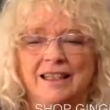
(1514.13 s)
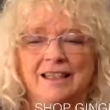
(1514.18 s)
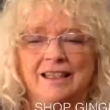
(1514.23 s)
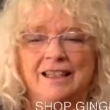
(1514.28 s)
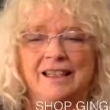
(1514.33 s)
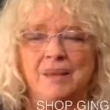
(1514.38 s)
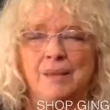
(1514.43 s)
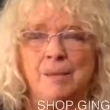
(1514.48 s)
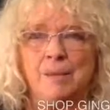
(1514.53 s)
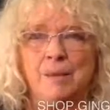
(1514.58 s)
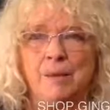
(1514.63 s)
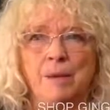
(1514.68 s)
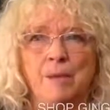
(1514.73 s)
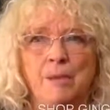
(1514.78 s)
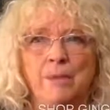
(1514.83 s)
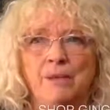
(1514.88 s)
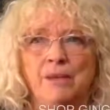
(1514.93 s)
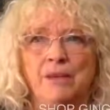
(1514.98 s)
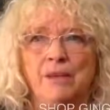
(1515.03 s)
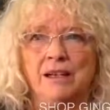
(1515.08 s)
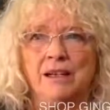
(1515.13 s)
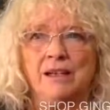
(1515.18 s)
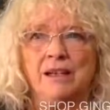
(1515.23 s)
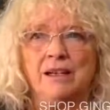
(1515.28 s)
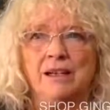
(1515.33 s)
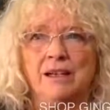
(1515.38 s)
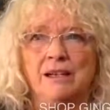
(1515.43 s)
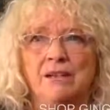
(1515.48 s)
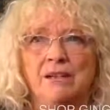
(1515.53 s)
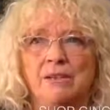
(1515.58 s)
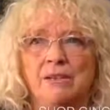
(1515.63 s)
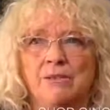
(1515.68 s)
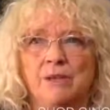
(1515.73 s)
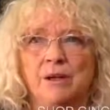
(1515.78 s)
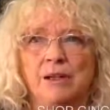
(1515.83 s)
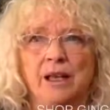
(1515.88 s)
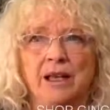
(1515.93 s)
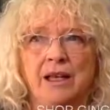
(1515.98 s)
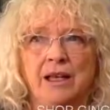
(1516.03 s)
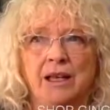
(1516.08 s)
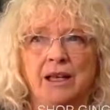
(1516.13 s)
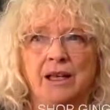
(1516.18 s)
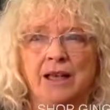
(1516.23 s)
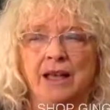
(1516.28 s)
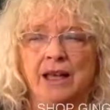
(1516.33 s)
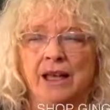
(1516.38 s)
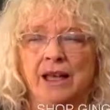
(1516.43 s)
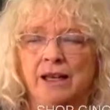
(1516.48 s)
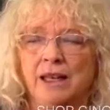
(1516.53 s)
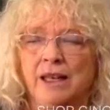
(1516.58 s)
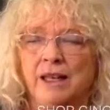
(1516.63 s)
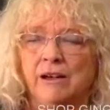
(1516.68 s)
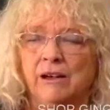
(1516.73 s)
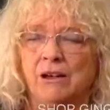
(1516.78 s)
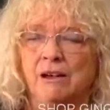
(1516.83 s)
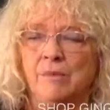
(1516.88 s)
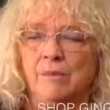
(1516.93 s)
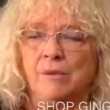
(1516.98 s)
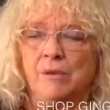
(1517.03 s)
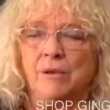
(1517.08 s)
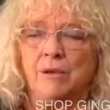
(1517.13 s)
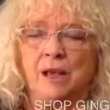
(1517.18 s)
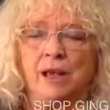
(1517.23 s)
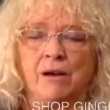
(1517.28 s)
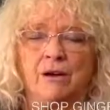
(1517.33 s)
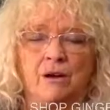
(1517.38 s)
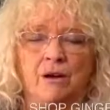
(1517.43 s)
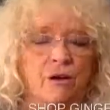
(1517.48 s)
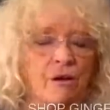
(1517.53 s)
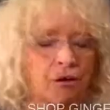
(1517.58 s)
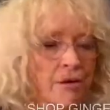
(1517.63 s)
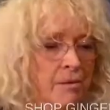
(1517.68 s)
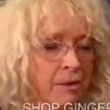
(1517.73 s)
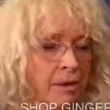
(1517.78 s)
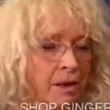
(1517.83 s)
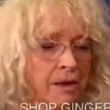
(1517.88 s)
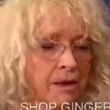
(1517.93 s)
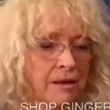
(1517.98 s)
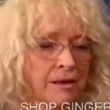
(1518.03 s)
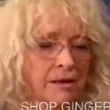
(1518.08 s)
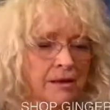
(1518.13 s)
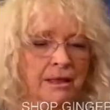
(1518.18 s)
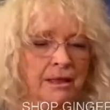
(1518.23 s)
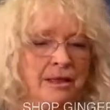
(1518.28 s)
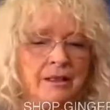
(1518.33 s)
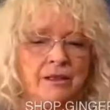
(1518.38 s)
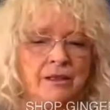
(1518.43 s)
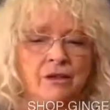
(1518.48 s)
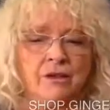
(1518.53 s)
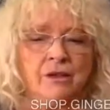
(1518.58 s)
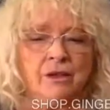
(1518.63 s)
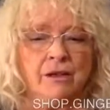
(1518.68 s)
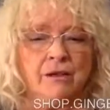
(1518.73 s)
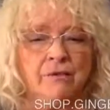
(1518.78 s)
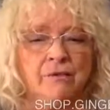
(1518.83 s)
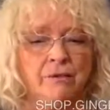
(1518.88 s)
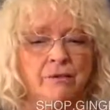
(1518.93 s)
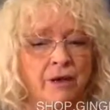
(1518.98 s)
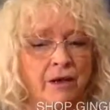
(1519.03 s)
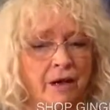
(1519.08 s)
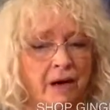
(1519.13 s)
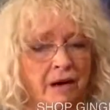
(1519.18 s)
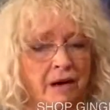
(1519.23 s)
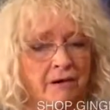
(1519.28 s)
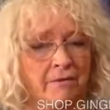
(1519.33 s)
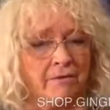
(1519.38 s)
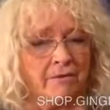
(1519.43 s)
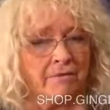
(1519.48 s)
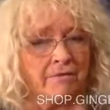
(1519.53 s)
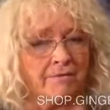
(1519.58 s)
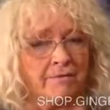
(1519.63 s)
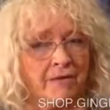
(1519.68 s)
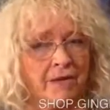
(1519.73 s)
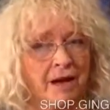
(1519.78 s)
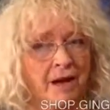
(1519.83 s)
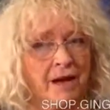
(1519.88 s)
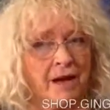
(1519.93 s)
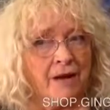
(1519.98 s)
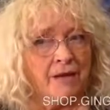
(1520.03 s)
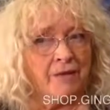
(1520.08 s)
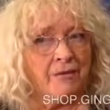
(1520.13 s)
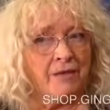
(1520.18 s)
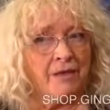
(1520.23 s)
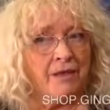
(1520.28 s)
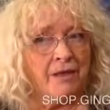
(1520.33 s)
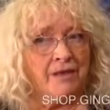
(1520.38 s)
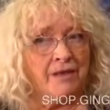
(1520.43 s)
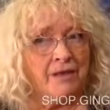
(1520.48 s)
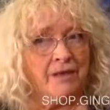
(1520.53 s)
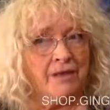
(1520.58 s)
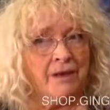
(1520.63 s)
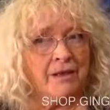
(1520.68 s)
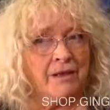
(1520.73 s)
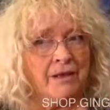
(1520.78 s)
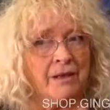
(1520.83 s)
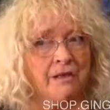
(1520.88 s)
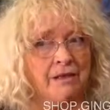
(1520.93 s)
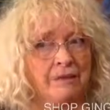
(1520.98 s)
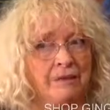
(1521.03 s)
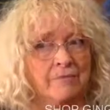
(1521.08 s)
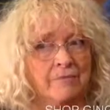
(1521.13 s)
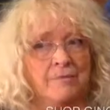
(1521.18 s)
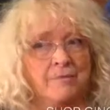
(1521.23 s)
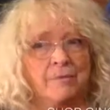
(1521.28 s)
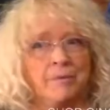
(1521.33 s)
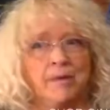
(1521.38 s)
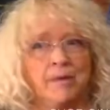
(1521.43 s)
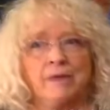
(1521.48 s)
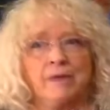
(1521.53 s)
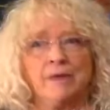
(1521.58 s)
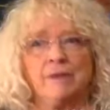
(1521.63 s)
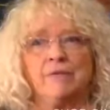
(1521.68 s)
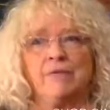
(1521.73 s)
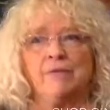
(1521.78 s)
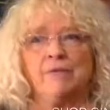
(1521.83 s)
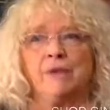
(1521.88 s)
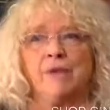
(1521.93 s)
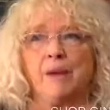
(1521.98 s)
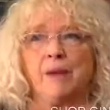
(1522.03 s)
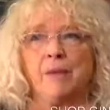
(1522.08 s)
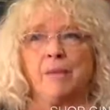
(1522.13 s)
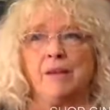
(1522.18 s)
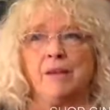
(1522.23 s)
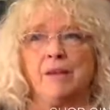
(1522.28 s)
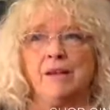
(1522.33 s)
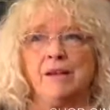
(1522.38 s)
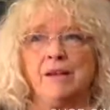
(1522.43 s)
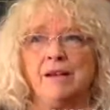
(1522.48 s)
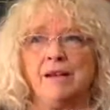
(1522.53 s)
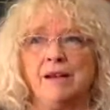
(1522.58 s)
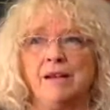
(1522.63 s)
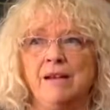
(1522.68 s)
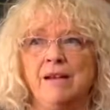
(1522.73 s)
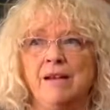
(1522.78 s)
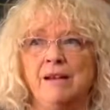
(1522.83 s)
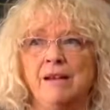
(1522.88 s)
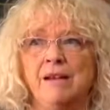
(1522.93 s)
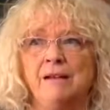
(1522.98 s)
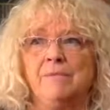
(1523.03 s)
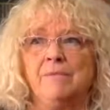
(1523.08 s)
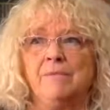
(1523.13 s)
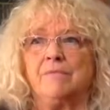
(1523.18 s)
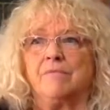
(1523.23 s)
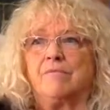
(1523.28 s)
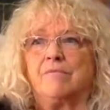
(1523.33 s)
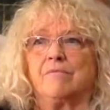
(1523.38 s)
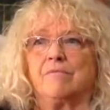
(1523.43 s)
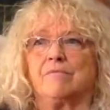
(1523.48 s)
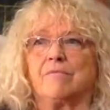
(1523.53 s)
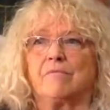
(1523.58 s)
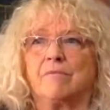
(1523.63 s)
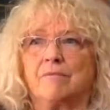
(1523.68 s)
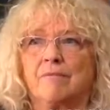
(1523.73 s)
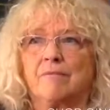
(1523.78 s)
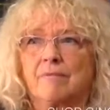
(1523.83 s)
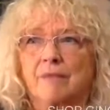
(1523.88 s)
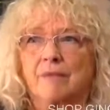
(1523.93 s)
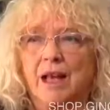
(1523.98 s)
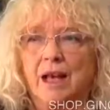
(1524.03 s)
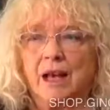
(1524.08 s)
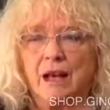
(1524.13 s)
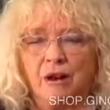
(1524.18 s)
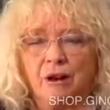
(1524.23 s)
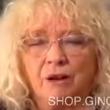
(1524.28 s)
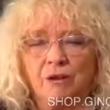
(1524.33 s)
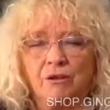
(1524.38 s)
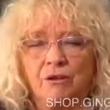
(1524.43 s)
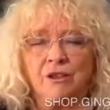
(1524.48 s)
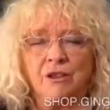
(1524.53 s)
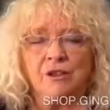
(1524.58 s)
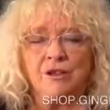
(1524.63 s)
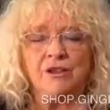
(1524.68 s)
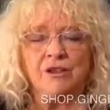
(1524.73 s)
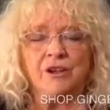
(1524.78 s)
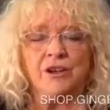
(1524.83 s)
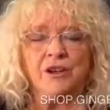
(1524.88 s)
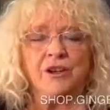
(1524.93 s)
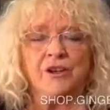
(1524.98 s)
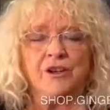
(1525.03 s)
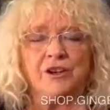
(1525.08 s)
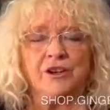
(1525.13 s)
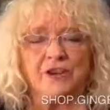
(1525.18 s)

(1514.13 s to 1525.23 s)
Some people think, oh, when they get that, they're going to pull out all the plugs, and you can freak out. I wouldn't advise it. But if it happens, then hold on to your